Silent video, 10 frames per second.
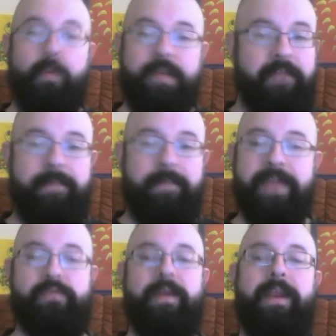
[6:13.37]
give me
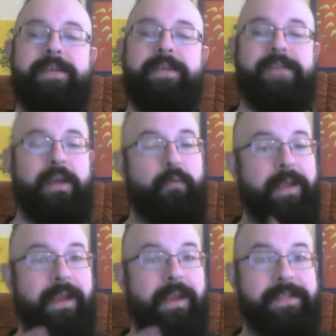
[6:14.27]
it's realistic.
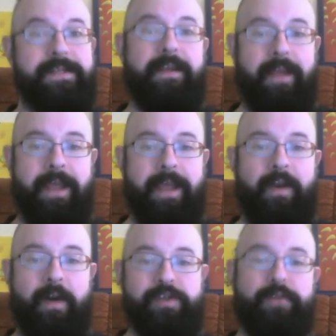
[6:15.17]
Realistically, an
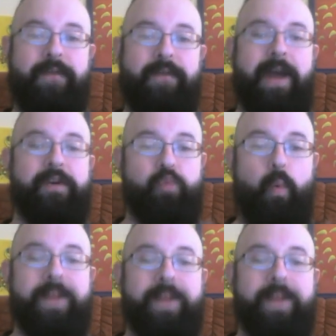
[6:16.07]
archer fires one